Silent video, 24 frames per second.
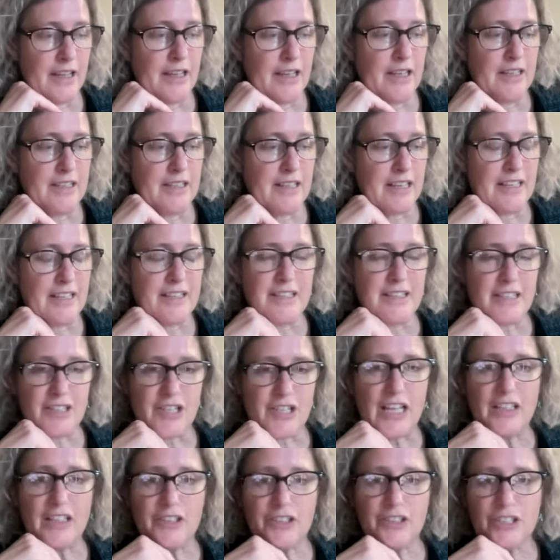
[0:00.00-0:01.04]
It, it's a
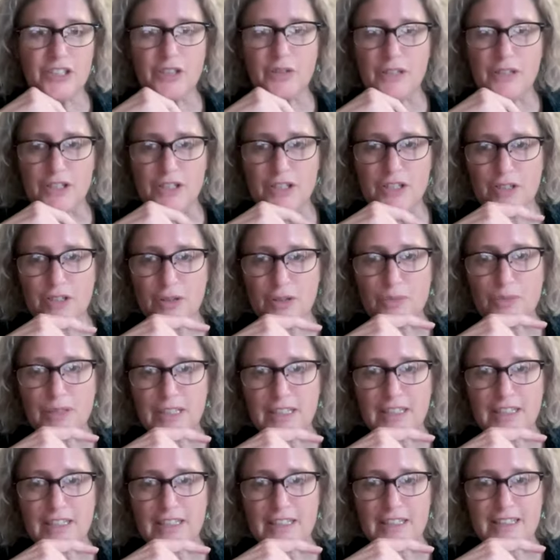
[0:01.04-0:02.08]
challenging question though,
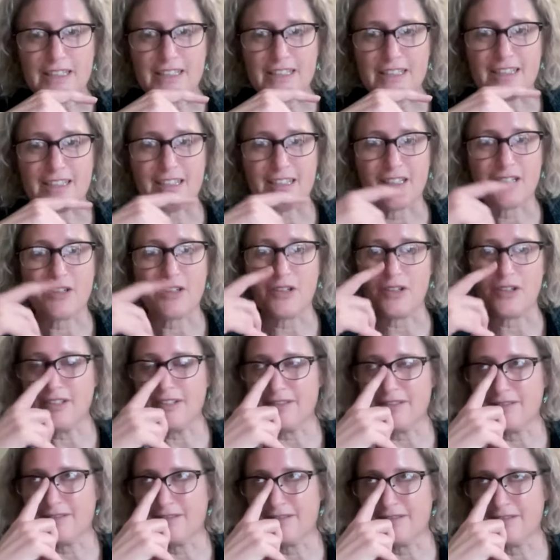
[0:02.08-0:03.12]
because the
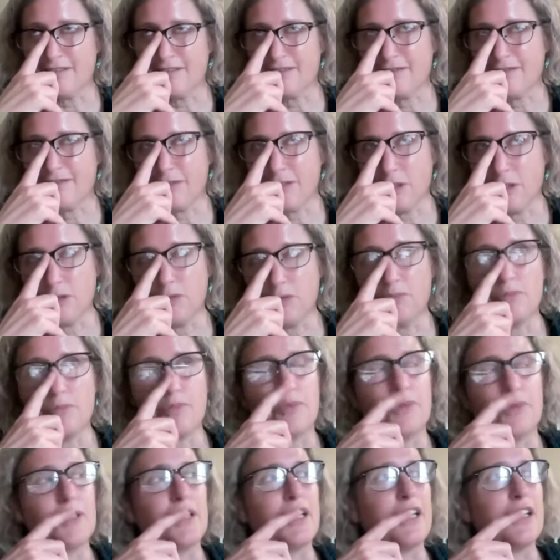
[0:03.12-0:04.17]
current food
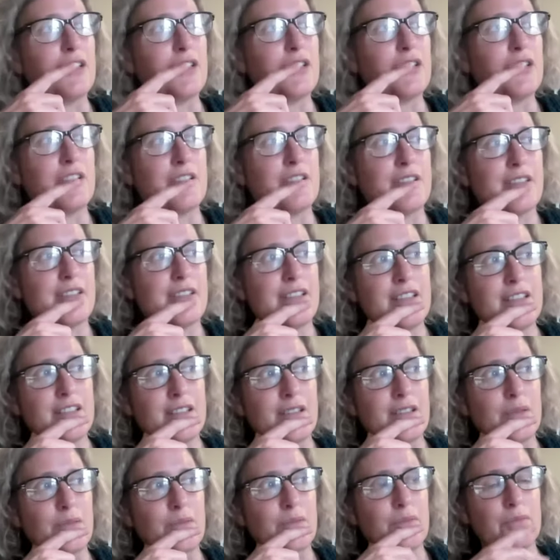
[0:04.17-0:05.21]
production
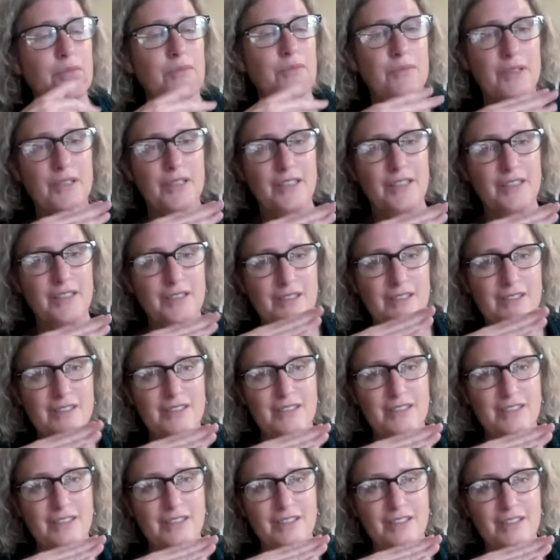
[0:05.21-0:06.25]
system is
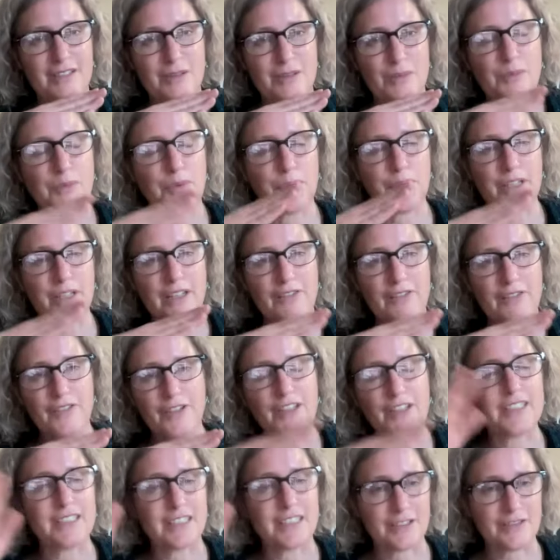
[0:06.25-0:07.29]
supporting a
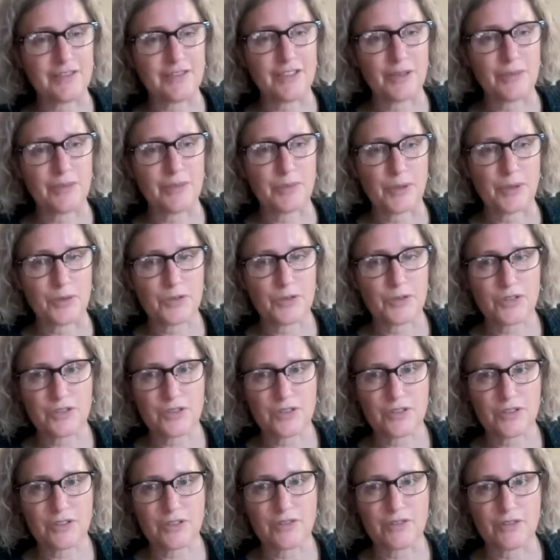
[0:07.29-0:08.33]
very different
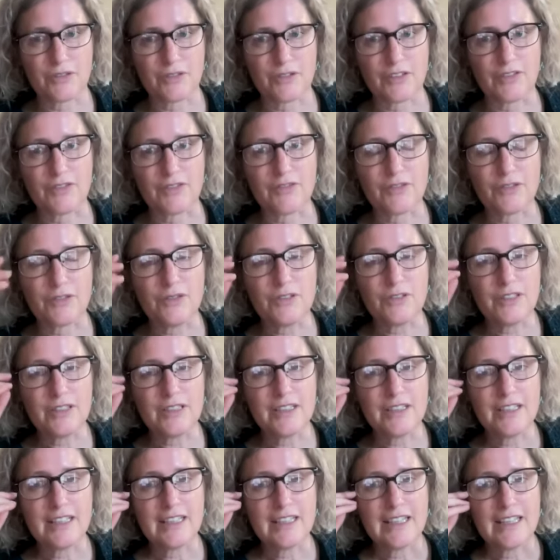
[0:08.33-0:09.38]
approach to growing food.
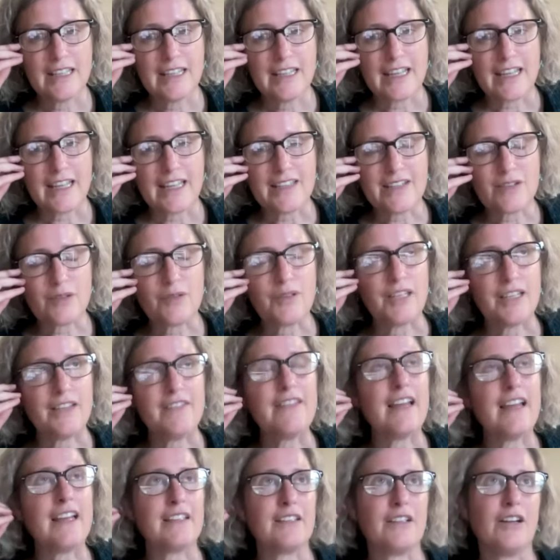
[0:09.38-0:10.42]
And so
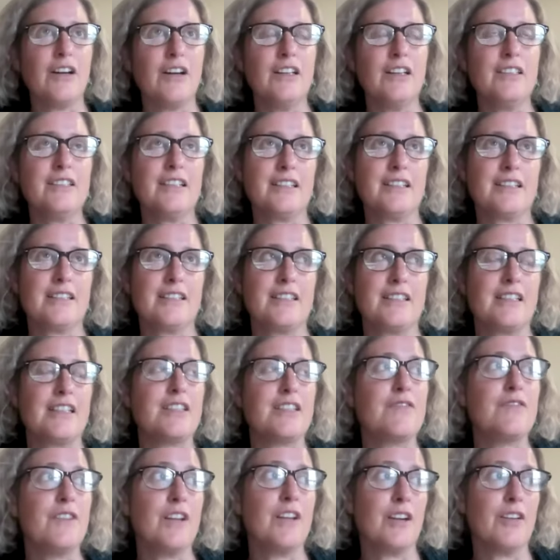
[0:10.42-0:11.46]
in that context,
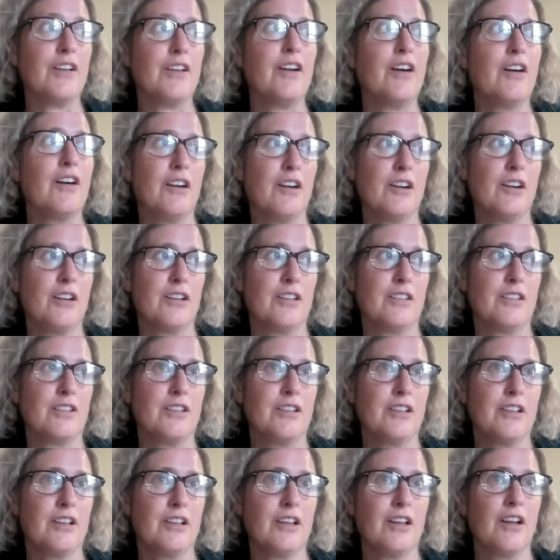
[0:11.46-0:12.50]
it's very hard
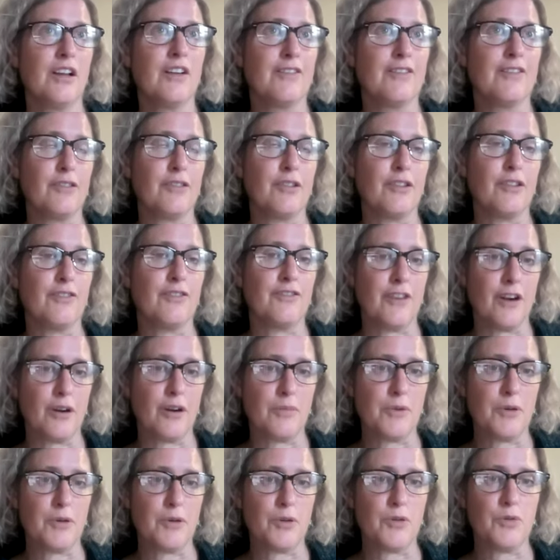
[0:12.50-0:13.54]
for a
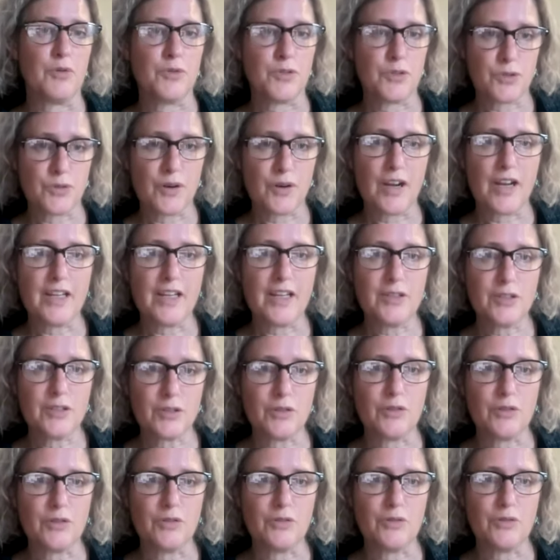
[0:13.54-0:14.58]
farmer who's trying
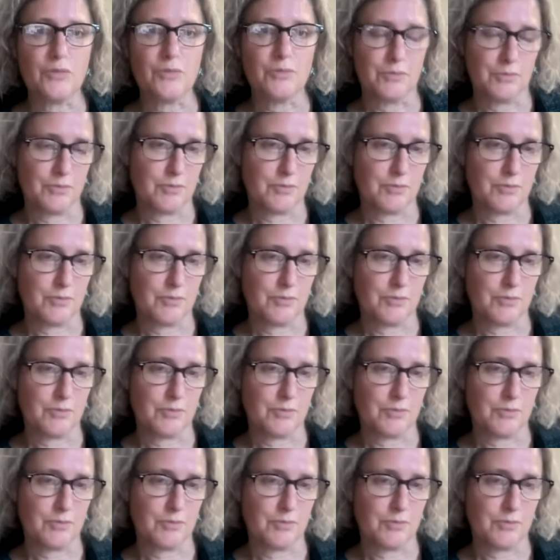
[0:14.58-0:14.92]
to